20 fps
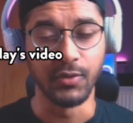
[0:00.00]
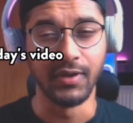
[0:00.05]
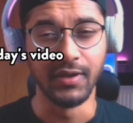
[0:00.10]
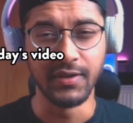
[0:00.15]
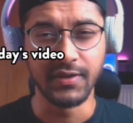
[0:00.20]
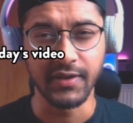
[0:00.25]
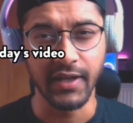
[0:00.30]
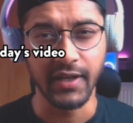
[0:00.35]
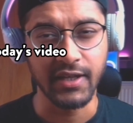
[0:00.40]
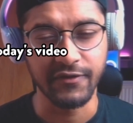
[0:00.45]
in
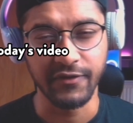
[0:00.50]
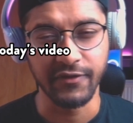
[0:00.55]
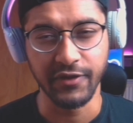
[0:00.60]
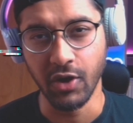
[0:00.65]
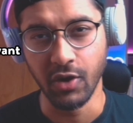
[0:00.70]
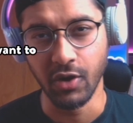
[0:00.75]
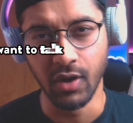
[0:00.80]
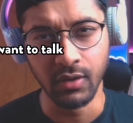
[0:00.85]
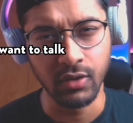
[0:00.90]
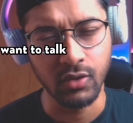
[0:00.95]
today's
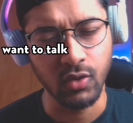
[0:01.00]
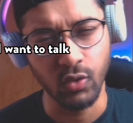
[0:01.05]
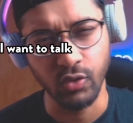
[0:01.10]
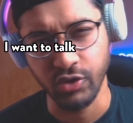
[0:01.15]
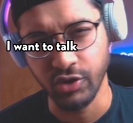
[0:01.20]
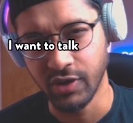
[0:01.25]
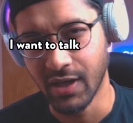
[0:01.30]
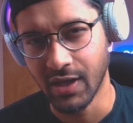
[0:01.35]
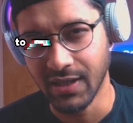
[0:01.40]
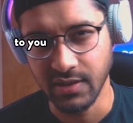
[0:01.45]
video, I'm gonna talk
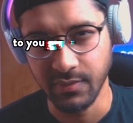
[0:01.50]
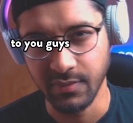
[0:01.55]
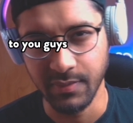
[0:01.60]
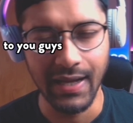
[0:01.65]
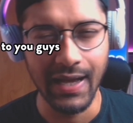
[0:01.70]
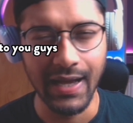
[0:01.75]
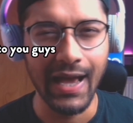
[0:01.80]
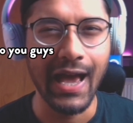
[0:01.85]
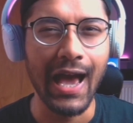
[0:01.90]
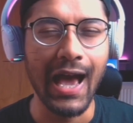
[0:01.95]
to you guys
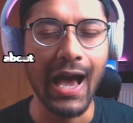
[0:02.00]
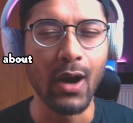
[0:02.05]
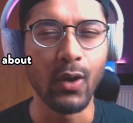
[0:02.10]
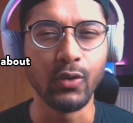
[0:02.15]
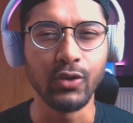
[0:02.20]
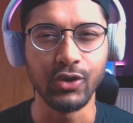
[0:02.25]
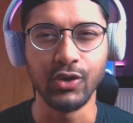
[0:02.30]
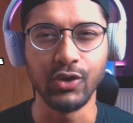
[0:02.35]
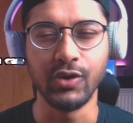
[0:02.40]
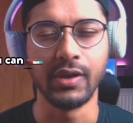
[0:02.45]
about how
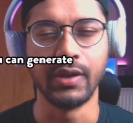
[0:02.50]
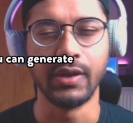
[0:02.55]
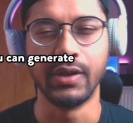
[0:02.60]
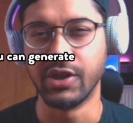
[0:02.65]
you can